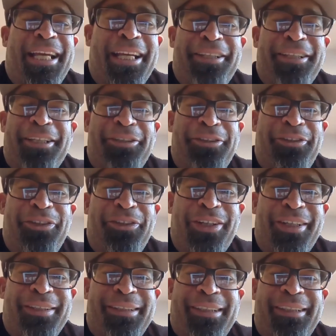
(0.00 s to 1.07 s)
And then
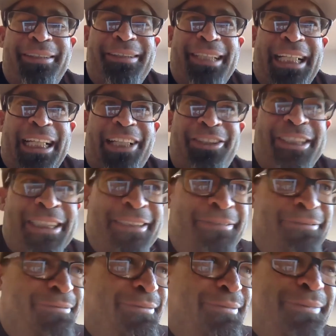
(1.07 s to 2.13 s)
just
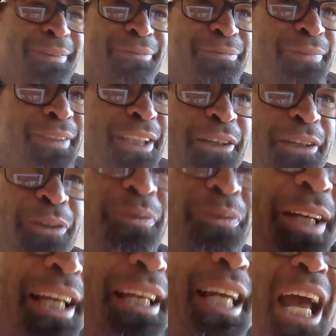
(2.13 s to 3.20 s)
hearing, you know,
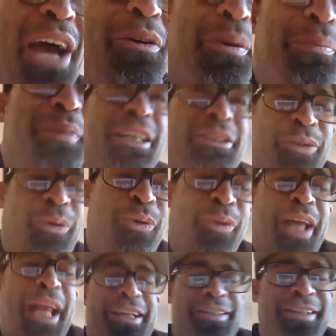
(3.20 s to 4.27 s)
now it makes a whole
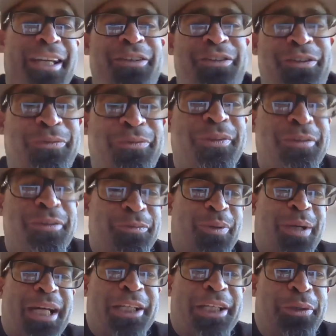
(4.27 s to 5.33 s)
lot of sense of
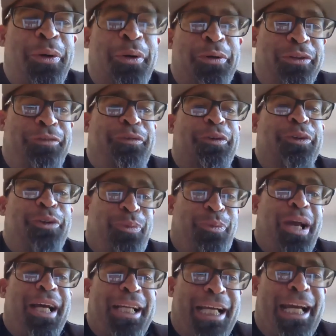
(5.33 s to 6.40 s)
why you were the first
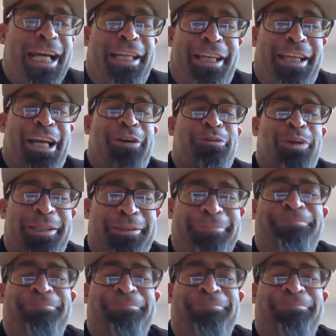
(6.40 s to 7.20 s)
rock guy that I went.